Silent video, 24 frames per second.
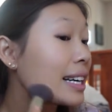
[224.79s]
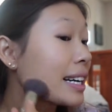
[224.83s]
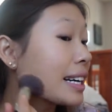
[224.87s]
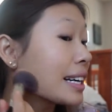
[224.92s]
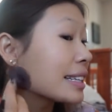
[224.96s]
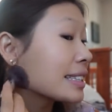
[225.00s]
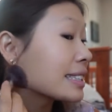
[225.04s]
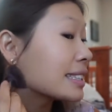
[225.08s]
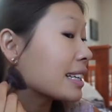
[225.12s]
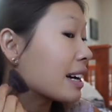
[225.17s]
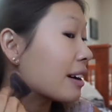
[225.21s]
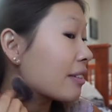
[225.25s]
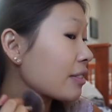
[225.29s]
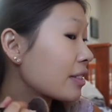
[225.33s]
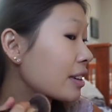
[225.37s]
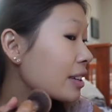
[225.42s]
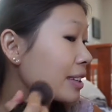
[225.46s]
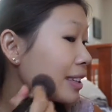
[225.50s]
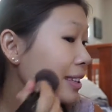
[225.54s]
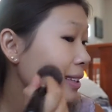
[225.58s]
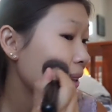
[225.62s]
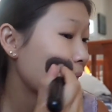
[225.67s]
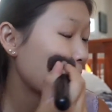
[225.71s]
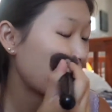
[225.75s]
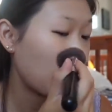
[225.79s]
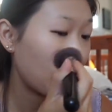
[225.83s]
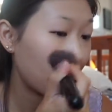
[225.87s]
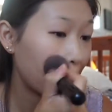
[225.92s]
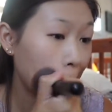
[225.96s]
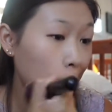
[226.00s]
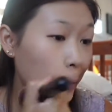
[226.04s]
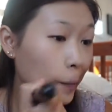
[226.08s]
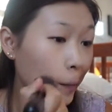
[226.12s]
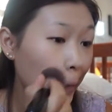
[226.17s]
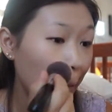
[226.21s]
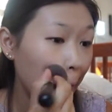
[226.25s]
I definitely think I'm
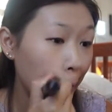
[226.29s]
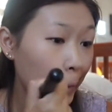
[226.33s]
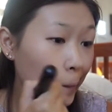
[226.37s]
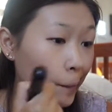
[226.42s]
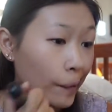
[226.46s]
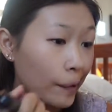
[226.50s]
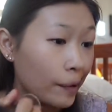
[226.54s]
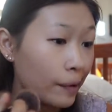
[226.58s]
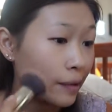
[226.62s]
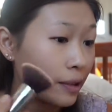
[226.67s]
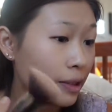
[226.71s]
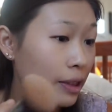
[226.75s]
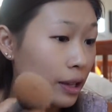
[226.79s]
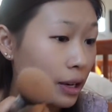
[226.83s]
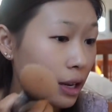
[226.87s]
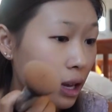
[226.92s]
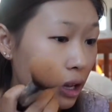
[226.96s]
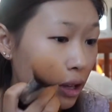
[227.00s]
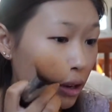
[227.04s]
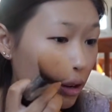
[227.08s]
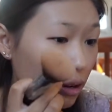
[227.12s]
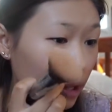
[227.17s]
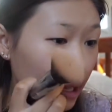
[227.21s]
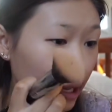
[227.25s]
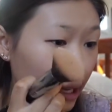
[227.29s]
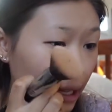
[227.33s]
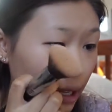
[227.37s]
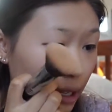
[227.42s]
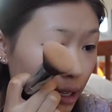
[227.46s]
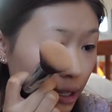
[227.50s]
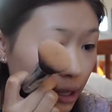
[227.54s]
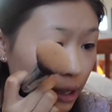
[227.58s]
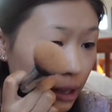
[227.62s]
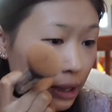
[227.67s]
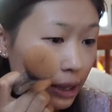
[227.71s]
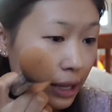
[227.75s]
gonna go in with another
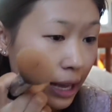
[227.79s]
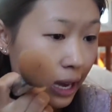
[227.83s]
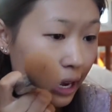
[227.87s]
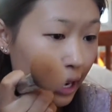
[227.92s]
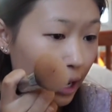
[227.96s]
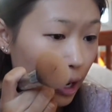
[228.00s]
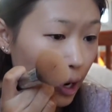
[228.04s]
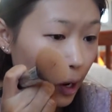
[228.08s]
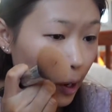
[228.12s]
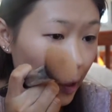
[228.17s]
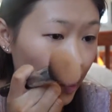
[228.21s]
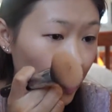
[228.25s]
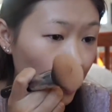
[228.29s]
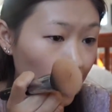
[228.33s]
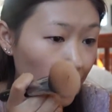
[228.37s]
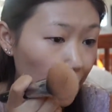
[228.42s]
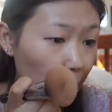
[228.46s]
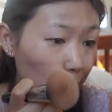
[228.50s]
layer.